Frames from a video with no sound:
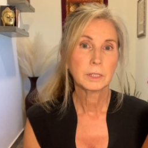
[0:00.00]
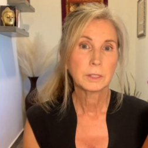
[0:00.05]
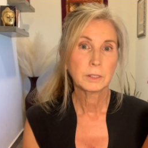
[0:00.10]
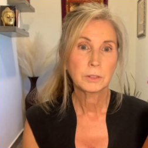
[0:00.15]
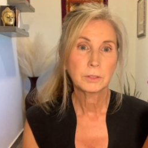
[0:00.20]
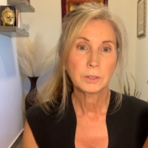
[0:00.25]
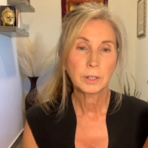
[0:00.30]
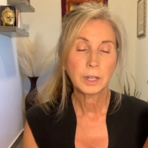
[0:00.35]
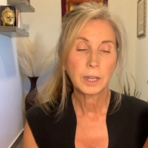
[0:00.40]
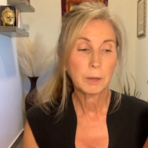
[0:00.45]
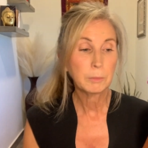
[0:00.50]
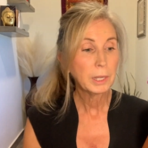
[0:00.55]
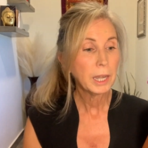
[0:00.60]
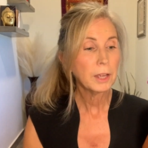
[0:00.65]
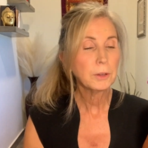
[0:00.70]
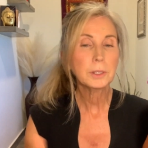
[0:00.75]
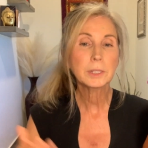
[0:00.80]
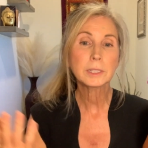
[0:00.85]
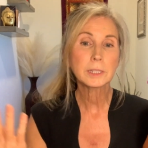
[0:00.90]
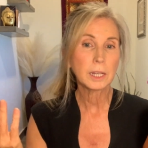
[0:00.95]
right? I mean, how
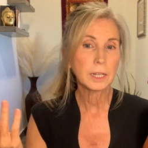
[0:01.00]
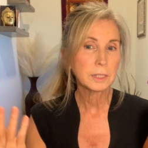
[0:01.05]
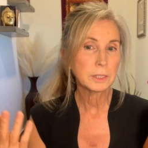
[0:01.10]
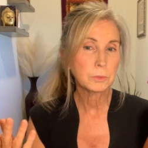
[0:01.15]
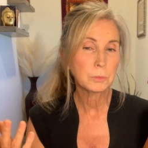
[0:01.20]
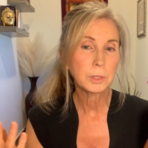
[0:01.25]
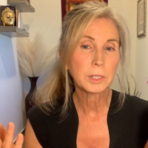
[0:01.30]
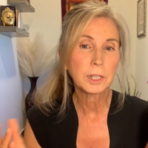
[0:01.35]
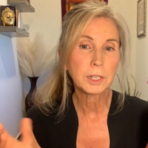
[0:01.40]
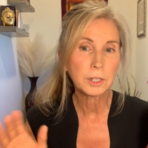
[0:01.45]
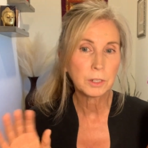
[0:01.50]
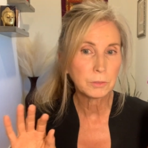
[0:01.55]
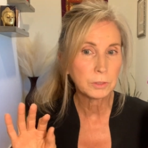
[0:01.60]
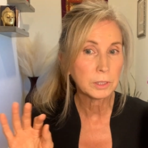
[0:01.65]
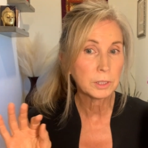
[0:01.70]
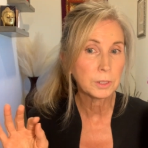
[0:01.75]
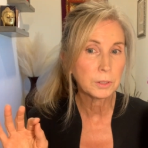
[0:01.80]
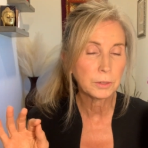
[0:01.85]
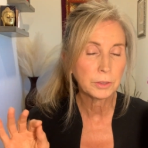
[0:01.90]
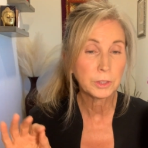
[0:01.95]
excited we get over
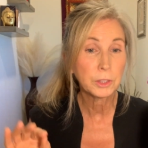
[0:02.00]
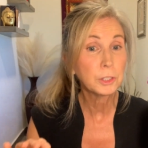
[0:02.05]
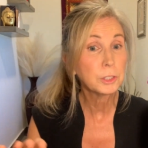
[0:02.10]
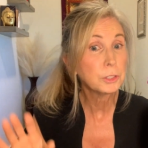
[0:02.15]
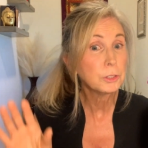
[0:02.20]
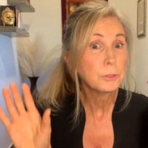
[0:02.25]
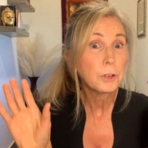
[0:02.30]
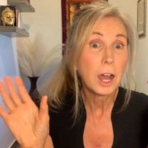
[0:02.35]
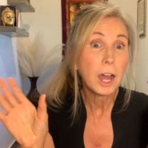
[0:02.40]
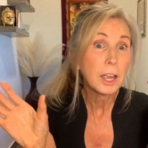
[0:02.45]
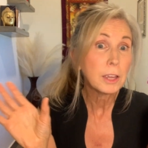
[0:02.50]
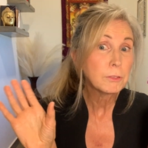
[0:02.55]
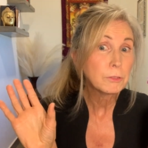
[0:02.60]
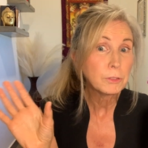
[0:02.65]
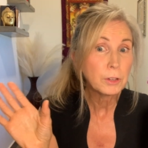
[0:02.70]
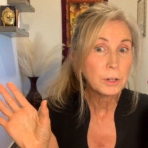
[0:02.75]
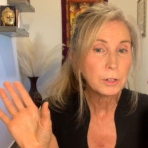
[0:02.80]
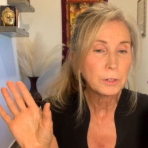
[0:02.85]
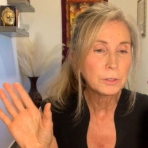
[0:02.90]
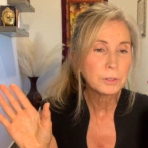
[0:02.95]
the new
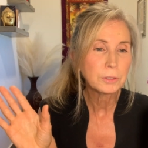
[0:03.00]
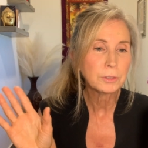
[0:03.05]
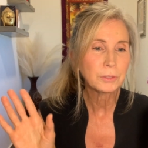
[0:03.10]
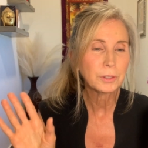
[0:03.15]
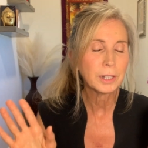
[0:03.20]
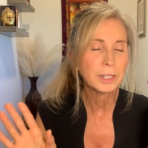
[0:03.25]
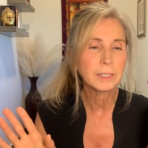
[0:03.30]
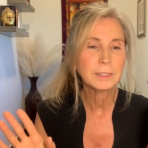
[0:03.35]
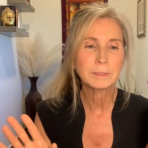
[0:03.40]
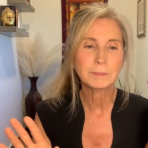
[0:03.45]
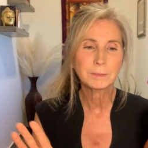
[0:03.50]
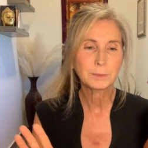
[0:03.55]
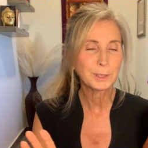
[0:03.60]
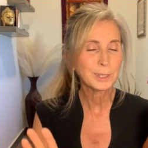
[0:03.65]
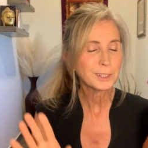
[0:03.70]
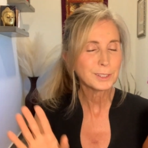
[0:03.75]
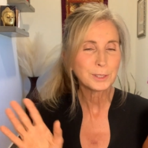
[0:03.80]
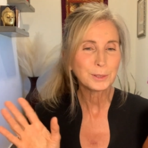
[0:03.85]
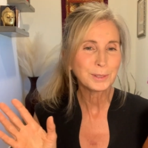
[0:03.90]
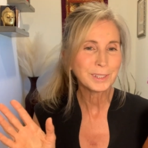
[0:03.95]
iPhone, right? We get
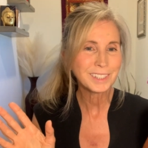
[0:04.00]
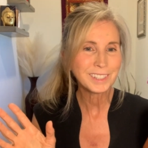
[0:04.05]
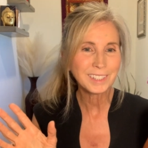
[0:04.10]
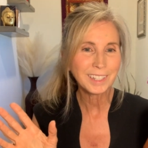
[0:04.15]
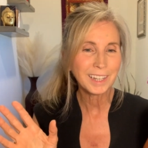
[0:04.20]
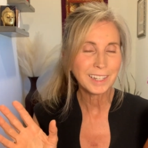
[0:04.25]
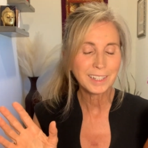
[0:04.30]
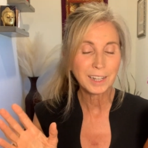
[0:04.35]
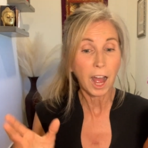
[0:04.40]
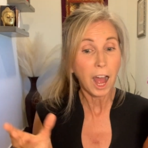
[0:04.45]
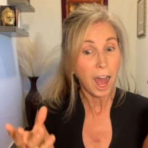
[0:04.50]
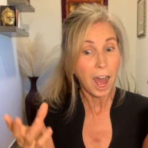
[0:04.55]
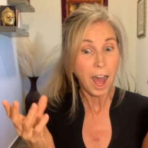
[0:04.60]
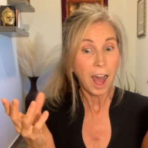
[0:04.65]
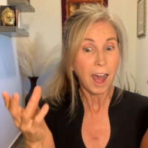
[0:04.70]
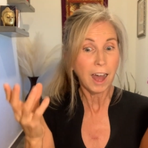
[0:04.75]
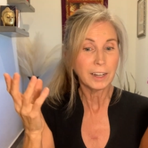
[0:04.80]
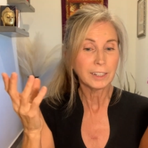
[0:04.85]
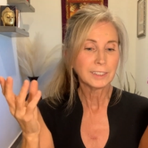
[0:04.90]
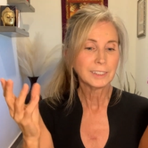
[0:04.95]
so excited.
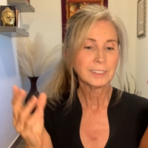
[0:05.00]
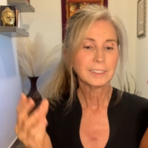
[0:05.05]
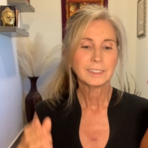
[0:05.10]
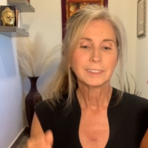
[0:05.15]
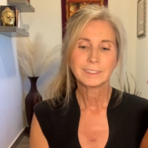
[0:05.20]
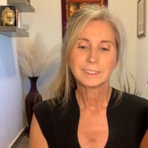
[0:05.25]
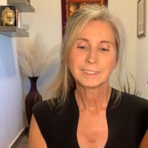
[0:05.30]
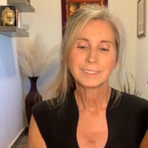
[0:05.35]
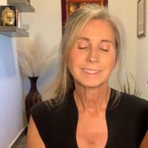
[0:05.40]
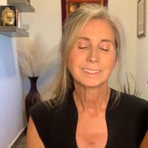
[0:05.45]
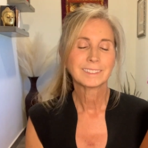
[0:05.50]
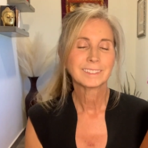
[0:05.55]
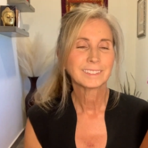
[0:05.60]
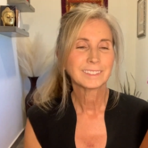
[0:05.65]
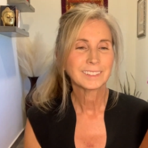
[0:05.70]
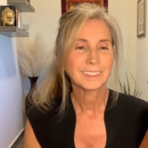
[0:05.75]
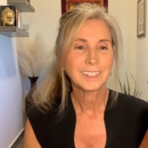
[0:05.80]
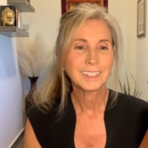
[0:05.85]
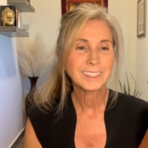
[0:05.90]
Oh, it's